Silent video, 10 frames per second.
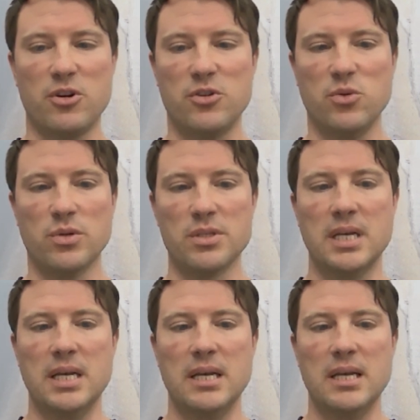our tools
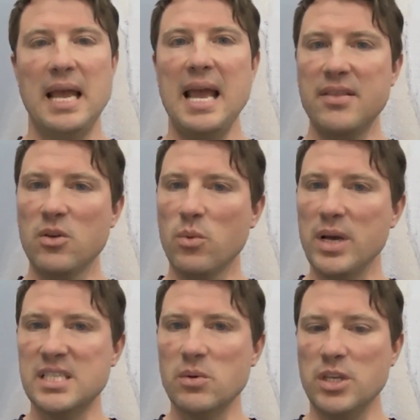and the ways
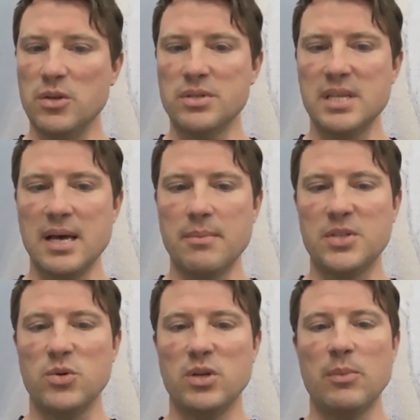that we use them
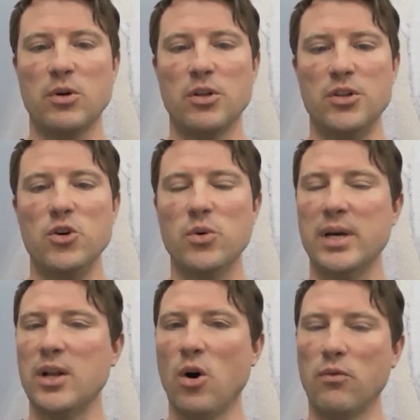to enable a new
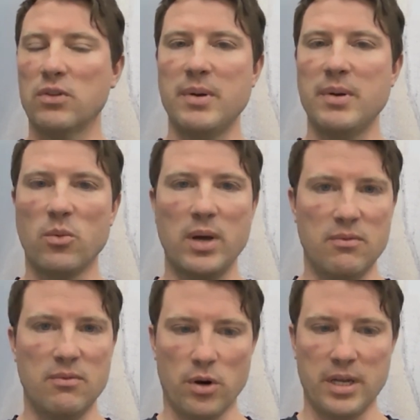and hopefully better way
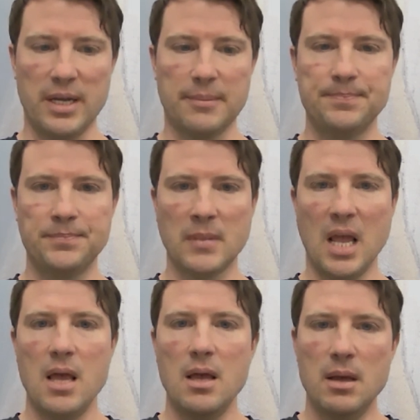of working.
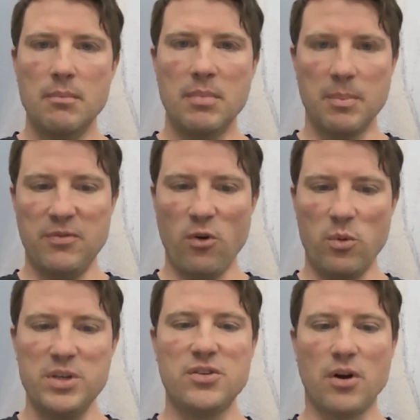But before
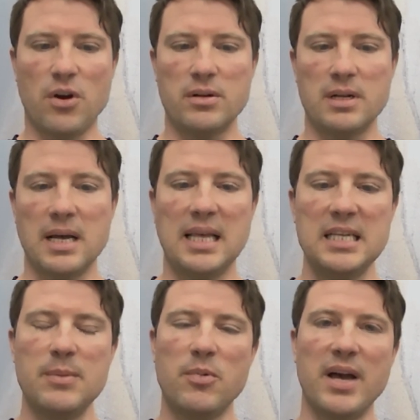we start, I'd
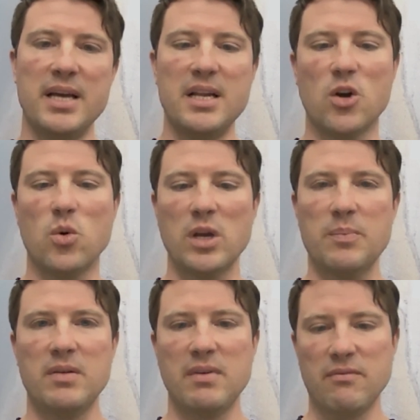like to provide a quick
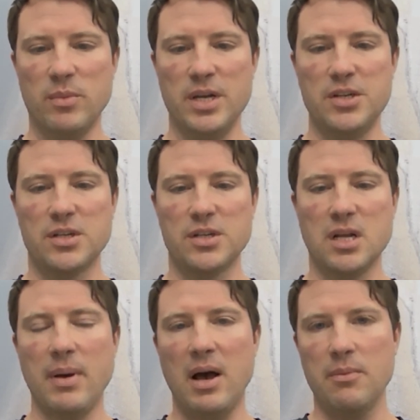bit of information
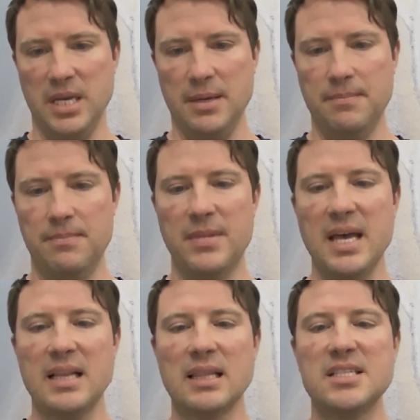about me
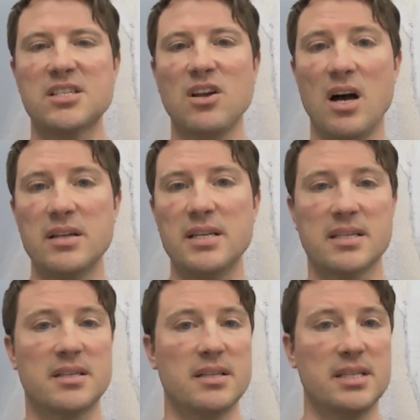that lends
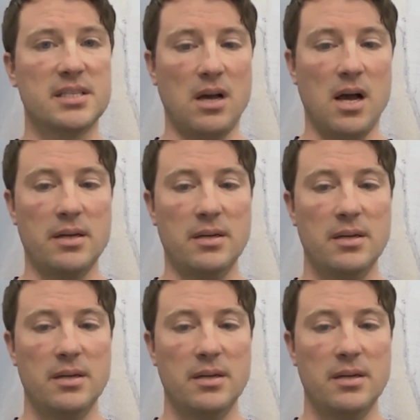context to this talk.